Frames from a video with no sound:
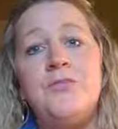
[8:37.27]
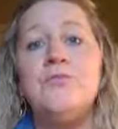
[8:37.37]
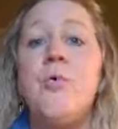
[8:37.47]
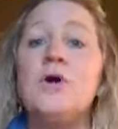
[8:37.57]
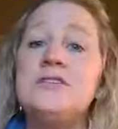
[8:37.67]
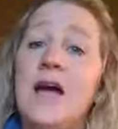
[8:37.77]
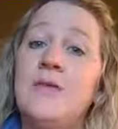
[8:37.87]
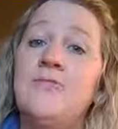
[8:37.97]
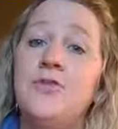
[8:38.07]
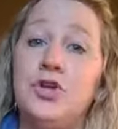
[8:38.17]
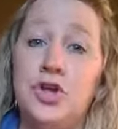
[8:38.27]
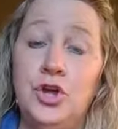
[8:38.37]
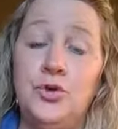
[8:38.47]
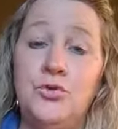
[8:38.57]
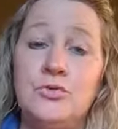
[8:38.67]
more time for
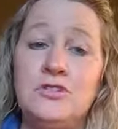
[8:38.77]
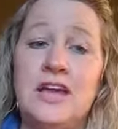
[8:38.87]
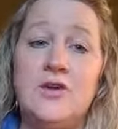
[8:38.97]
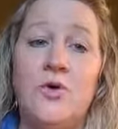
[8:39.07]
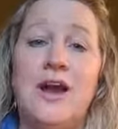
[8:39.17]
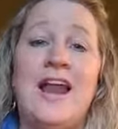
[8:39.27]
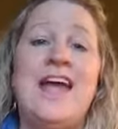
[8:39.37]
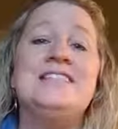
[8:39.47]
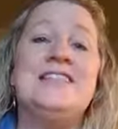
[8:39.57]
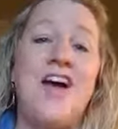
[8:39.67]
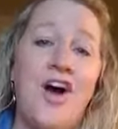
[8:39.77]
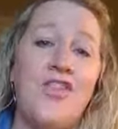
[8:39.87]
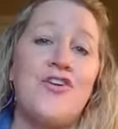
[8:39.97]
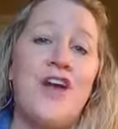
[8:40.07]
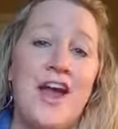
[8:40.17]
you to get organized in
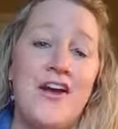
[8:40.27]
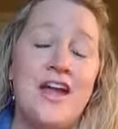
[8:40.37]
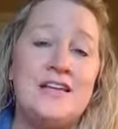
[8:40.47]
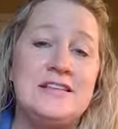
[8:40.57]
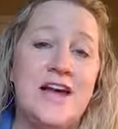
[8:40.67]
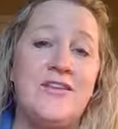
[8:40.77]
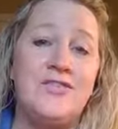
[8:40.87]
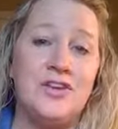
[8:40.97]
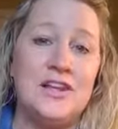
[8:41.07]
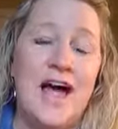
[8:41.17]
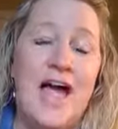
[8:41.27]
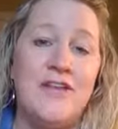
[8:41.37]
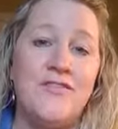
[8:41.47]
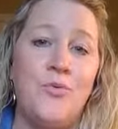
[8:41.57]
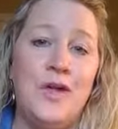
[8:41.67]
other areas of your
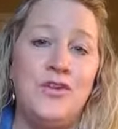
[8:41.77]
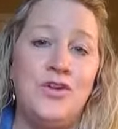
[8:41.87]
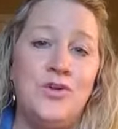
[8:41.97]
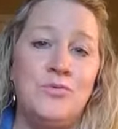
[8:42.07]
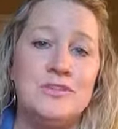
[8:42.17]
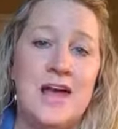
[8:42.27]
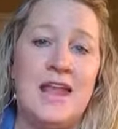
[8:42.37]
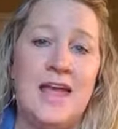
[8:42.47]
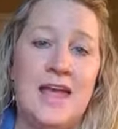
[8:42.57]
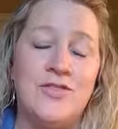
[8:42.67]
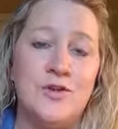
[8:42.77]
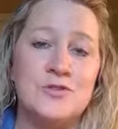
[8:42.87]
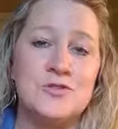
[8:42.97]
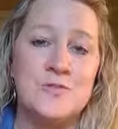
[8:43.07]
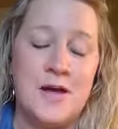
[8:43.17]
life when you delegate
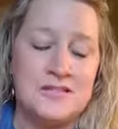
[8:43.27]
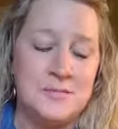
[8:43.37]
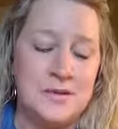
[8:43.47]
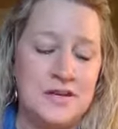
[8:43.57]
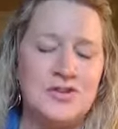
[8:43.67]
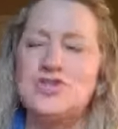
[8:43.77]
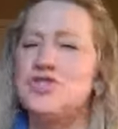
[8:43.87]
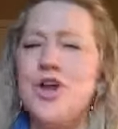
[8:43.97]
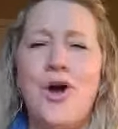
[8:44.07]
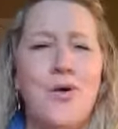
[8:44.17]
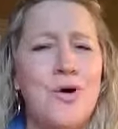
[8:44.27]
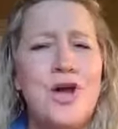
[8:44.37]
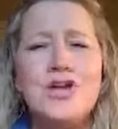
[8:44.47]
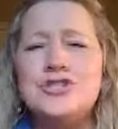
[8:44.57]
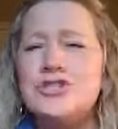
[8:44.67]
those responsibilities. There's
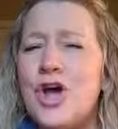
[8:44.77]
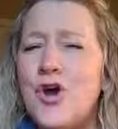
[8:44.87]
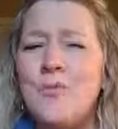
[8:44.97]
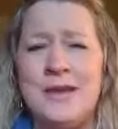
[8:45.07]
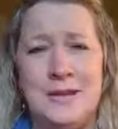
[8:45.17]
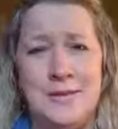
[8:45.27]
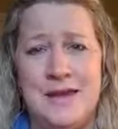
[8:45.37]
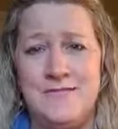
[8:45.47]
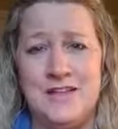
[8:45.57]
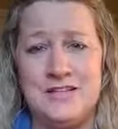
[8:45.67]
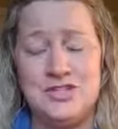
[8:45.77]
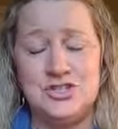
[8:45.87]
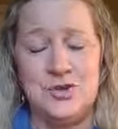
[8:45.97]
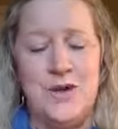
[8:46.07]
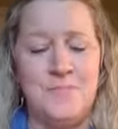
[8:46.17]
so many benefits
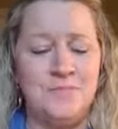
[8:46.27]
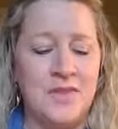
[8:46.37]
to it.